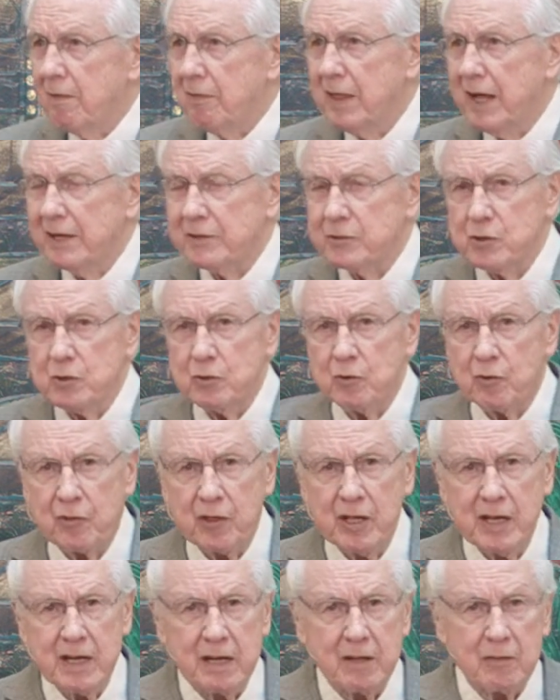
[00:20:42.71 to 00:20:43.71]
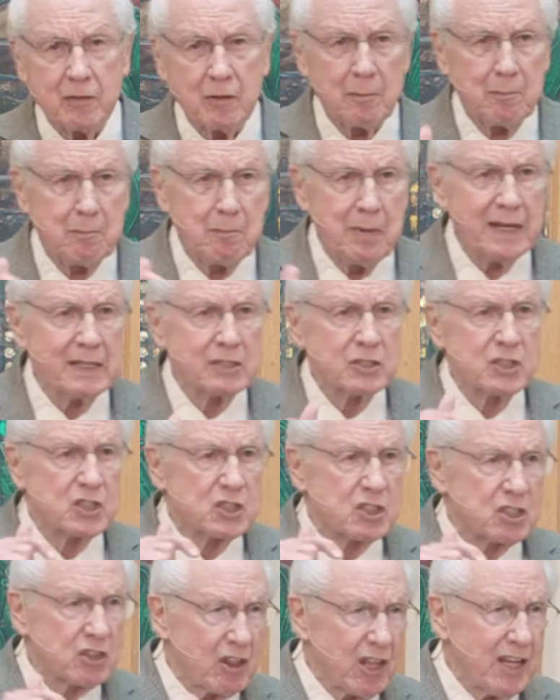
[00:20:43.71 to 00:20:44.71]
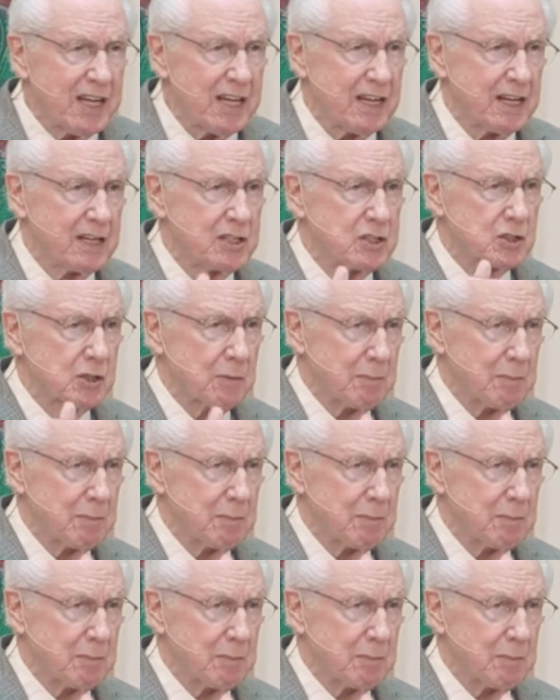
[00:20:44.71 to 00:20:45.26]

that you think the best things